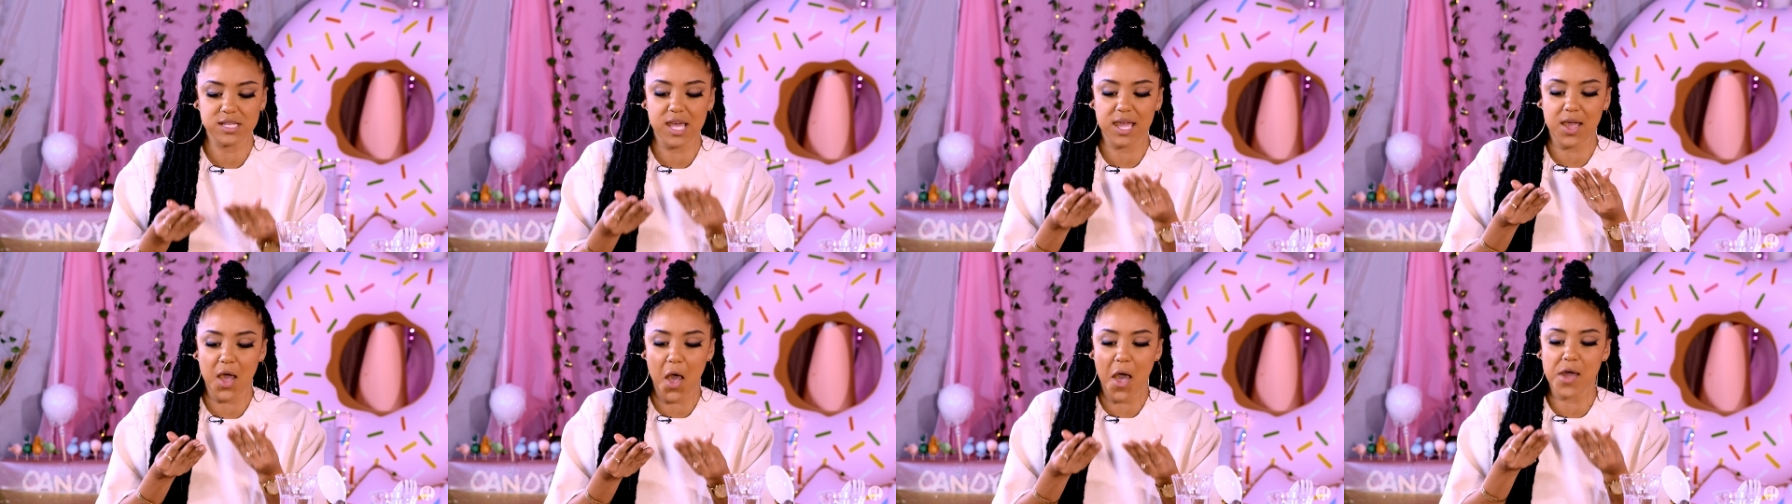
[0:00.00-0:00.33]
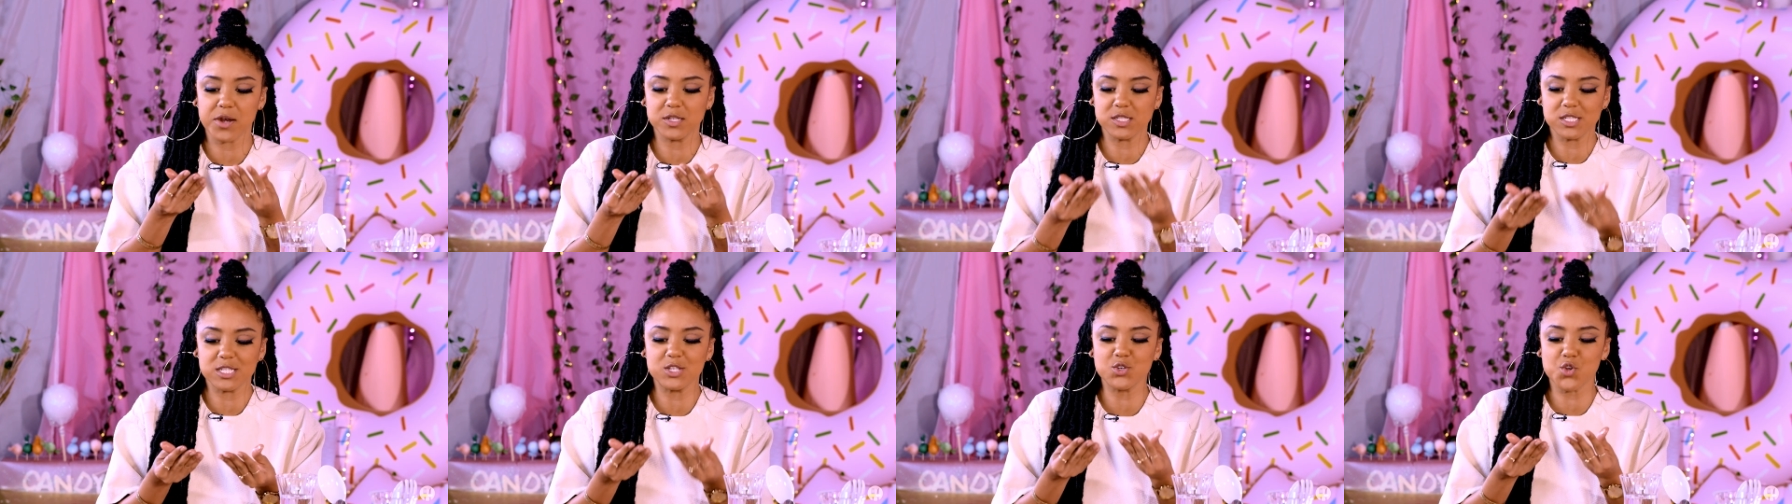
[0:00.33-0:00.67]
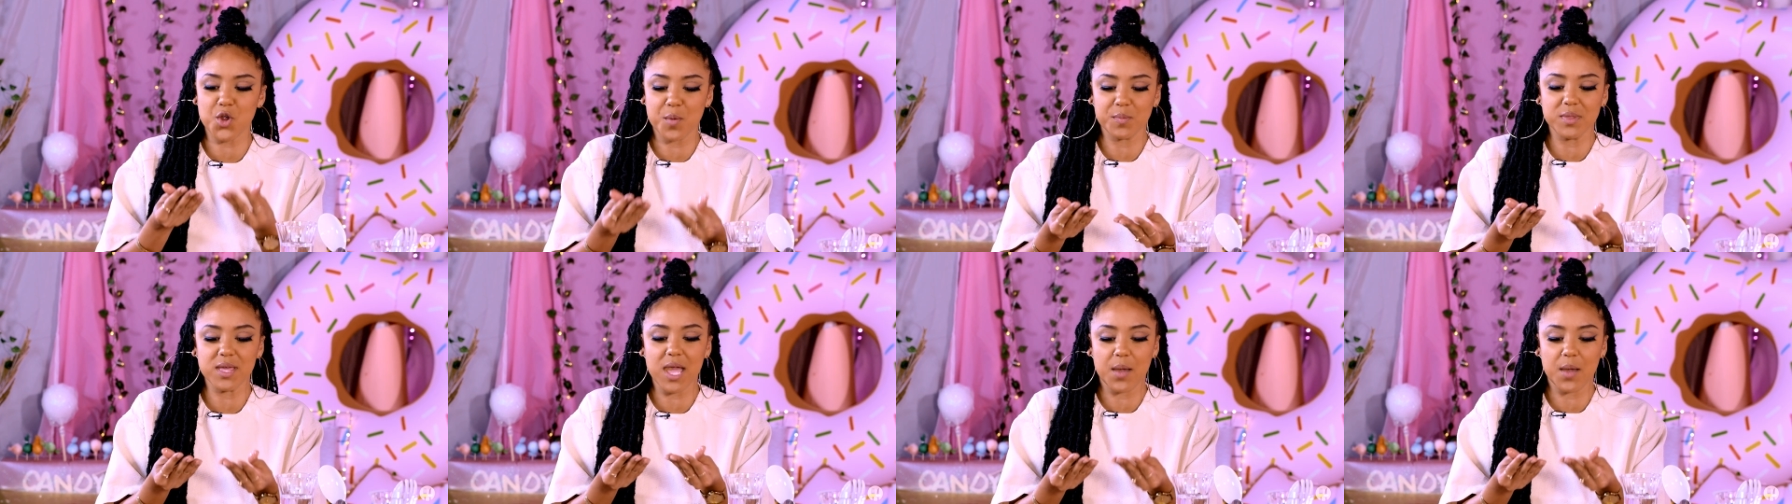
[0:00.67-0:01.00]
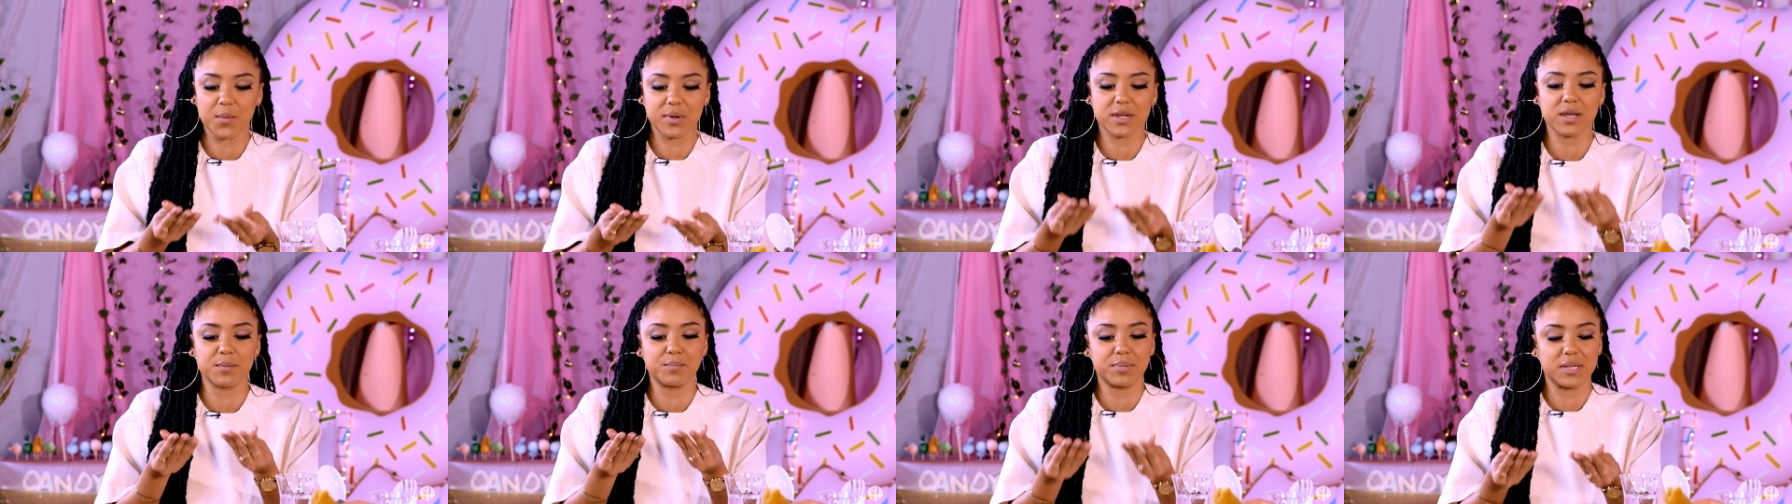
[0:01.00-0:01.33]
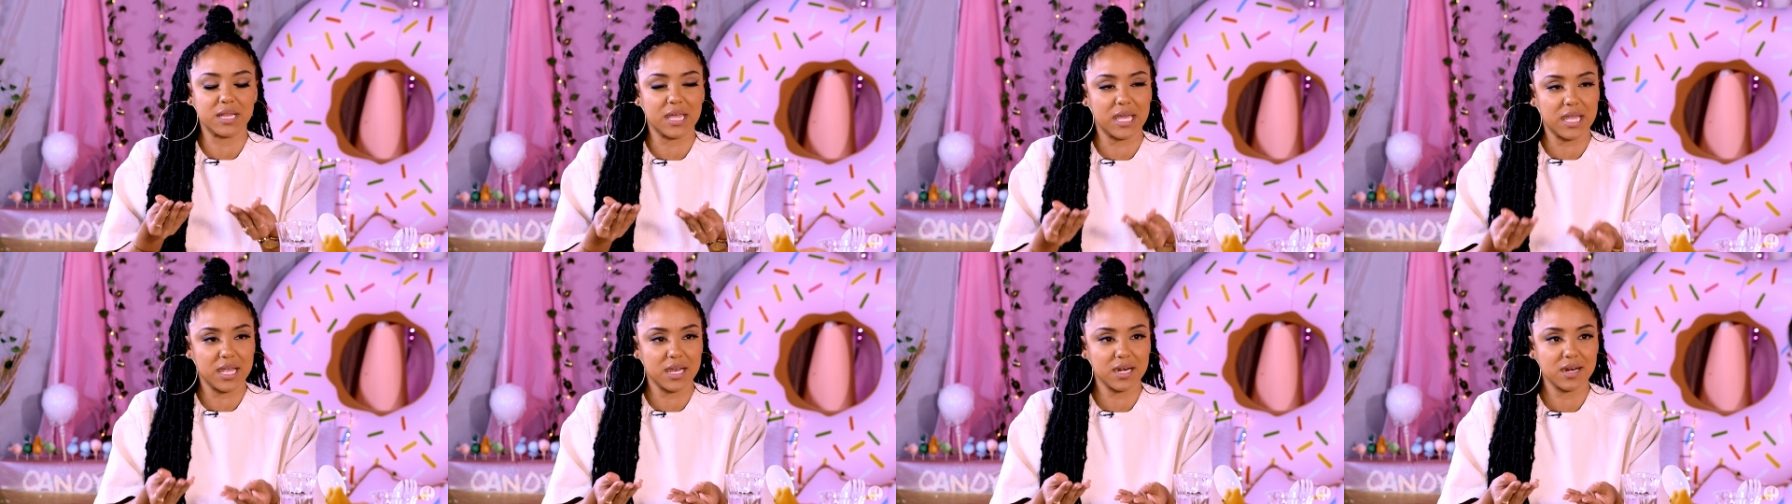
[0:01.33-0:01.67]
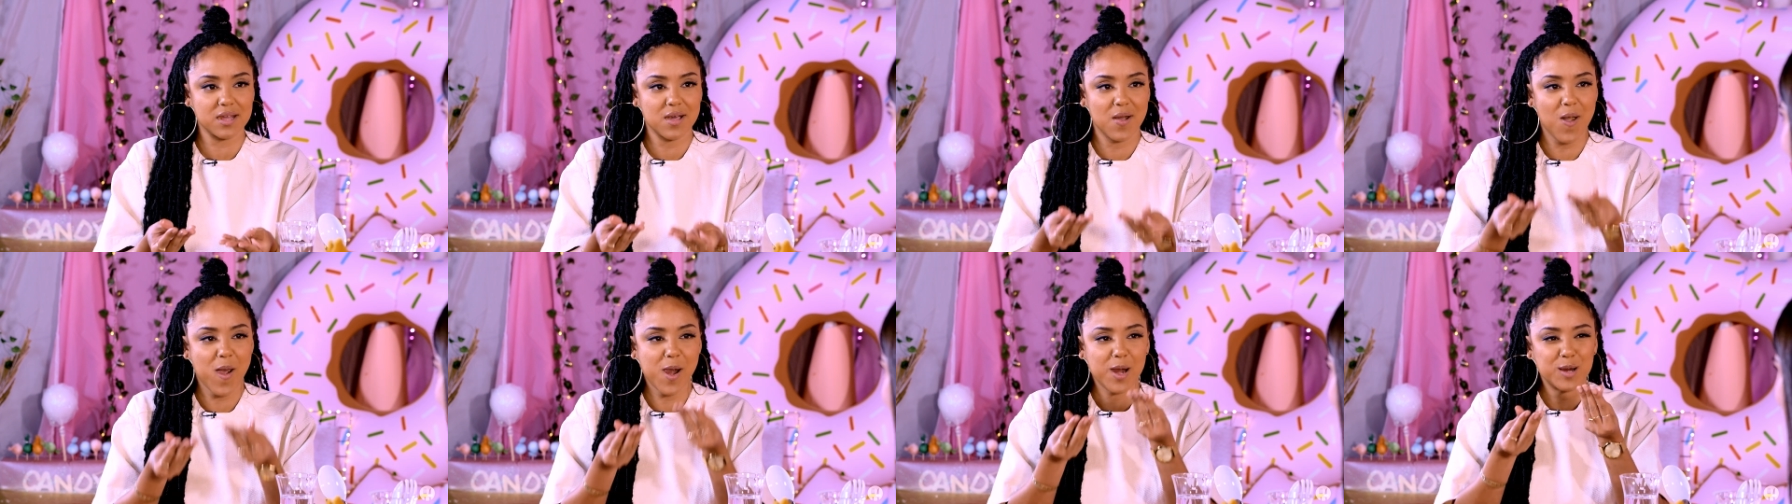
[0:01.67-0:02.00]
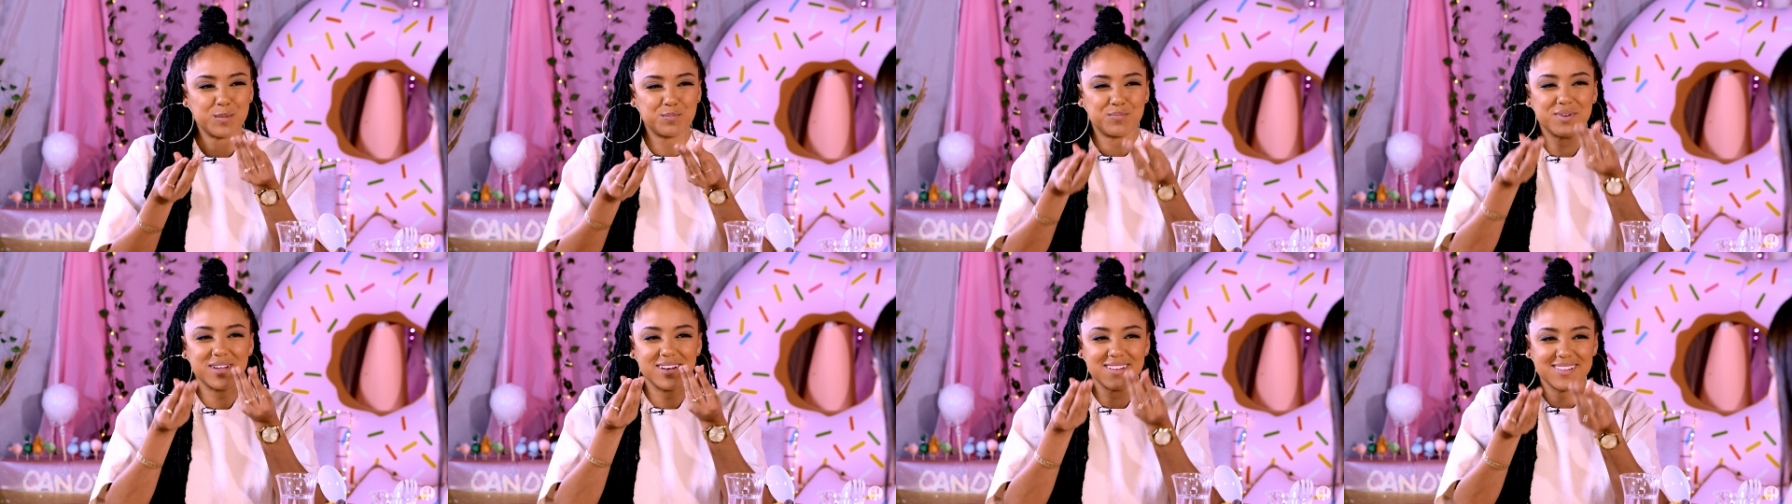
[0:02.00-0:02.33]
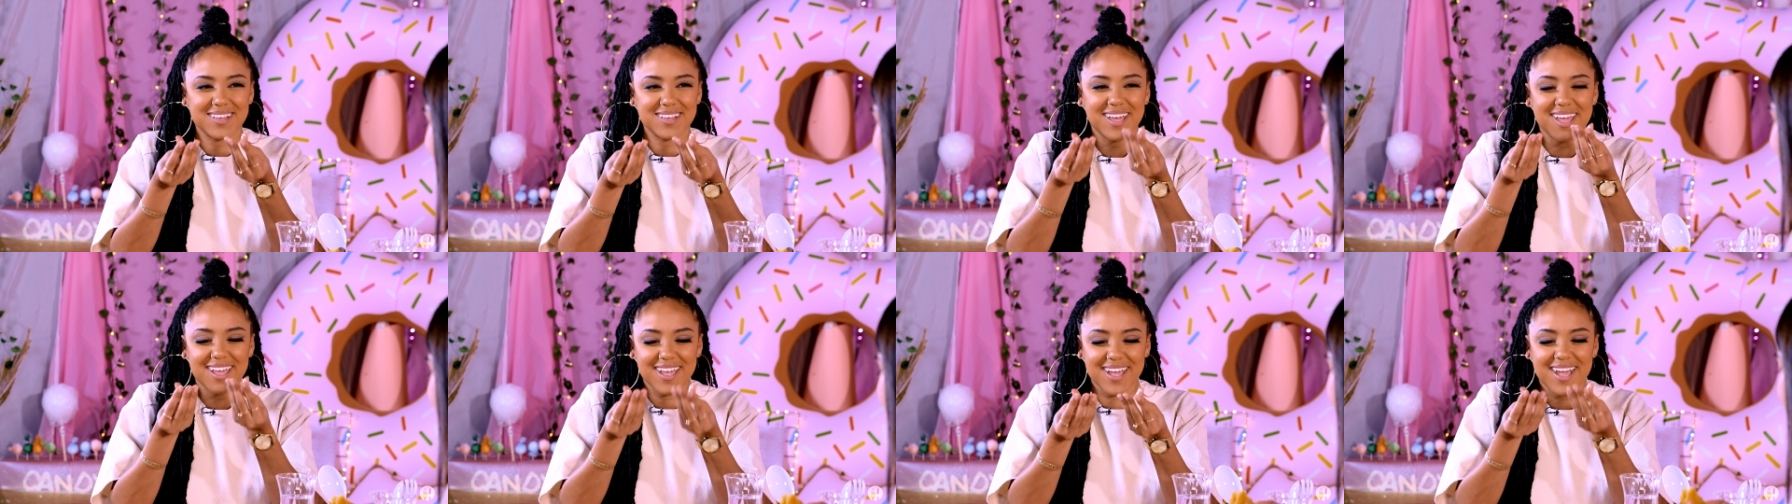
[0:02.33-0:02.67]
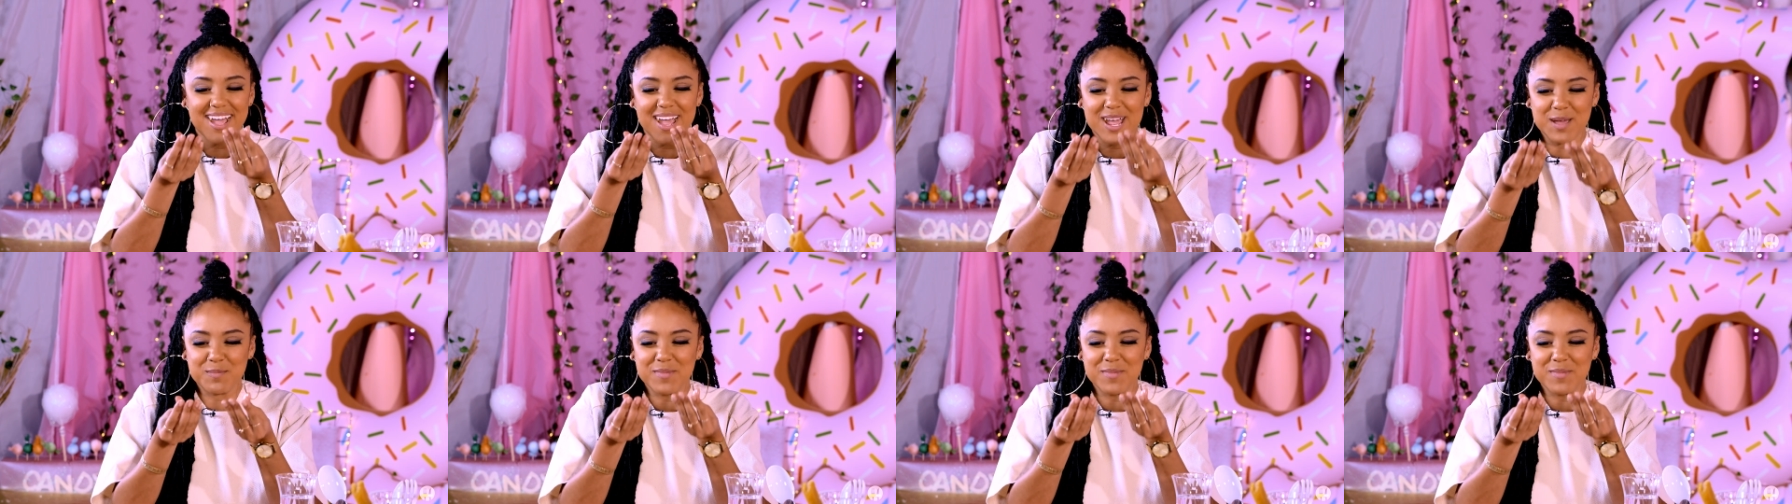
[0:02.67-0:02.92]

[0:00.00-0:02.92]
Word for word: Like, honestly, normally I would complain, but like, the I'm